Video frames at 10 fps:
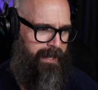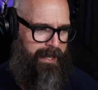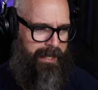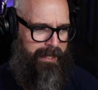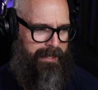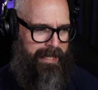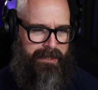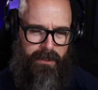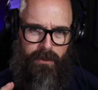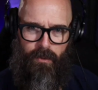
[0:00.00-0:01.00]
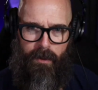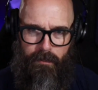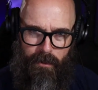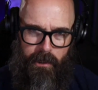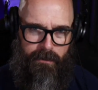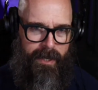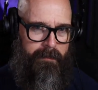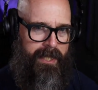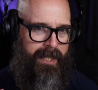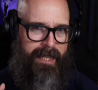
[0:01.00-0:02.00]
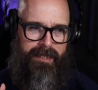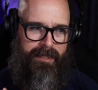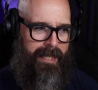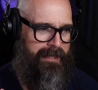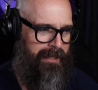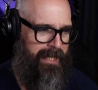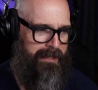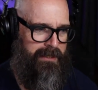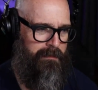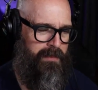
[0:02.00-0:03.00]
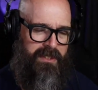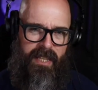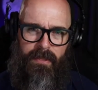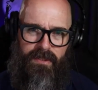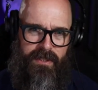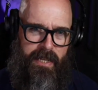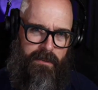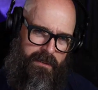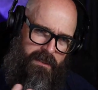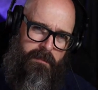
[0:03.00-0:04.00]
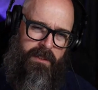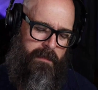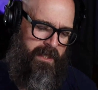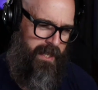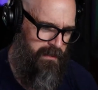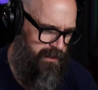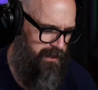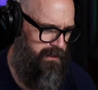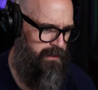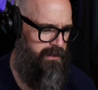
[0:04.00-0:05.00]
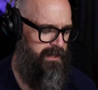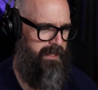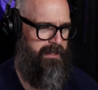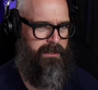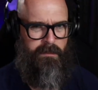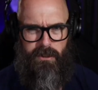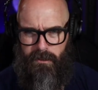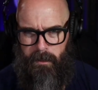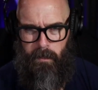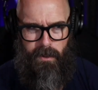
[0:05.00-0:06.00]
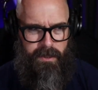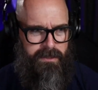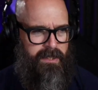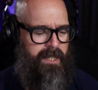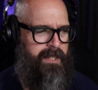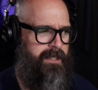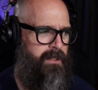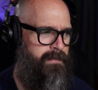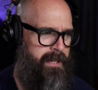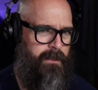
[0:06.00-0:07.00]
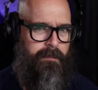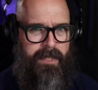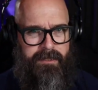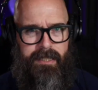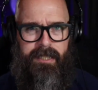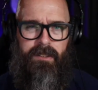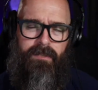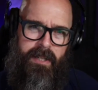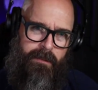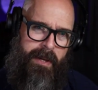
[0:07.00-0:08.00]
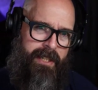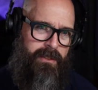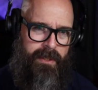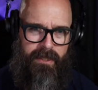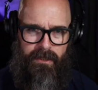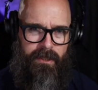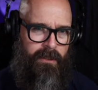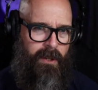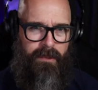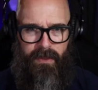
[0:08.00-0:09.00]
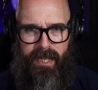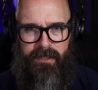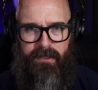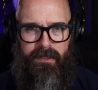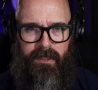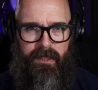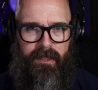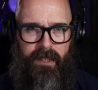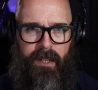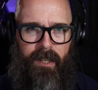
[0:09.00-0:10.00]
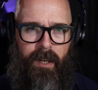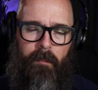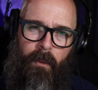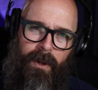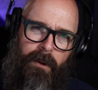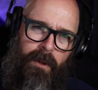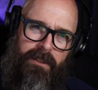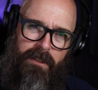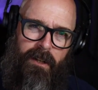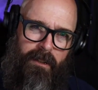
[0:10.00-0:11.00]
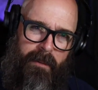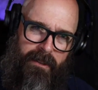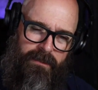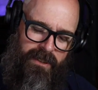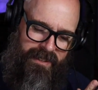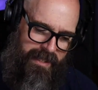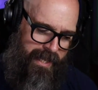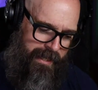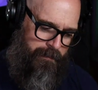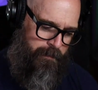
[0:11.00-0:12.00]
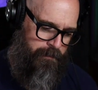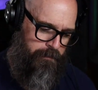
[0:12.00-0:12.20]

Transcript: and I did the drum programming. I I laid some synths down on some some of the other cues and some string parts. Did the final mixing and the final mastering and, and all of that. But what I wanted to talk about today